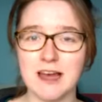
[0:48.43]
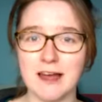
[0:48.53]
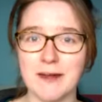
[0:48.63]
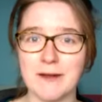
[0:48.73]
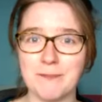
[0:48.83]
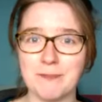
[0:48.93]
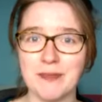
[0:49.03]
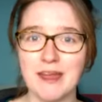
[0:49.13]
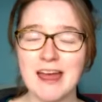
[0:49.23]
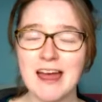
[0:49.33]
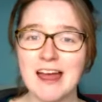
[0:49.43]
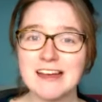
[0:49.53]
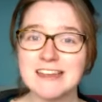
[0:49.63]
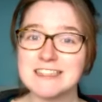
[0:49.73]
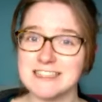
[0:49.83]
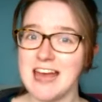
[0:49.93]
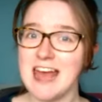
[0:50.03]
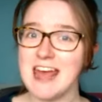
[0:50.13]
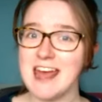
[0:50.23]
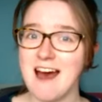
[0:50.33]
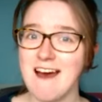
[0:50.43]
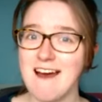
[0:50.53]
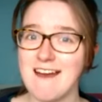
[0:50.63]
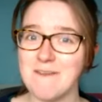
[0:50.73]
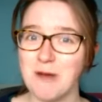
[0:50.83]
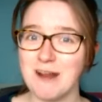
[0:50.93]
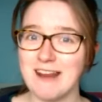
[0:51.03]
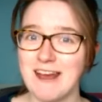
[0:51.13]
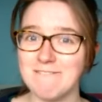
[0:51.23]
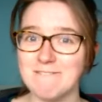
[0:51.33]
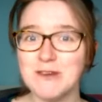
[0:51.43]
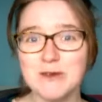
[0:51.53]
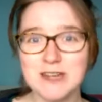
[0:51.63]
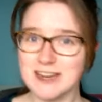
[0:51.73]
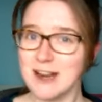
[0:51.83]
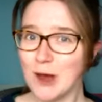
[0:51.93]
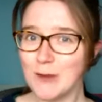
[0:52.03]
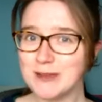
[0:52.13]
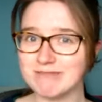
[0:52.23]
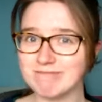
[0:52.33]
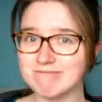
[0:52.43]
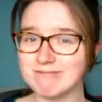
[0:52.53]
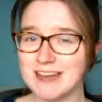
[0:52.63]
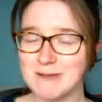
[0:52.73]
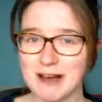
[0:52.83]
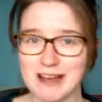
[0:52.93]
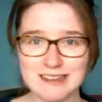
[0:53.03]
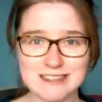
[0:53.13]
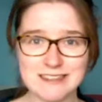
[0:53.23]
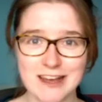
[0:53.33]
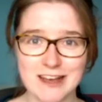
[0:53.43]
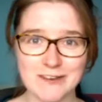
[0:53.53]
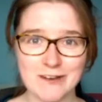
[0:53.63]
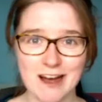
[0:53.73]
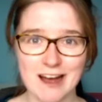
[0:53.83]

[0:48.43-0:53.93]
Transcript: Today I went and viewed an allotment nearby. So